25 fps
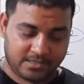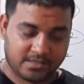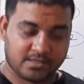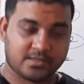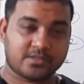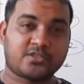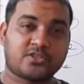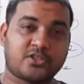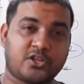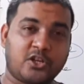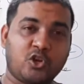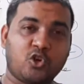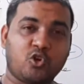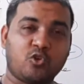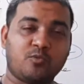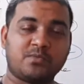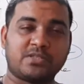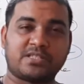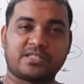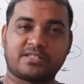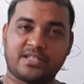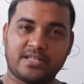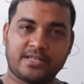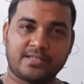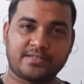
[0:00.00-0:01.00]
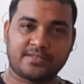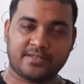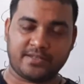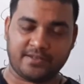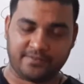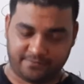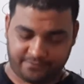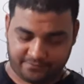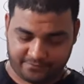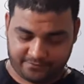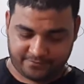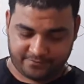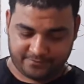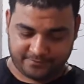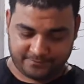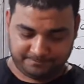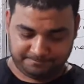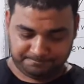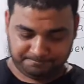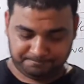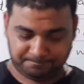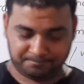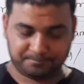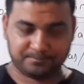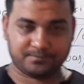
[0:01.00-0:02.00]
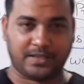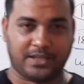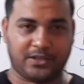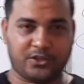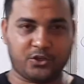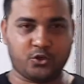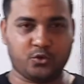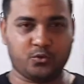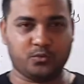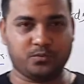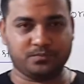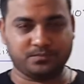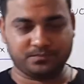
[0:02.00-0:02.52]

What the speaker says: Stay home, stay safe. Thank you.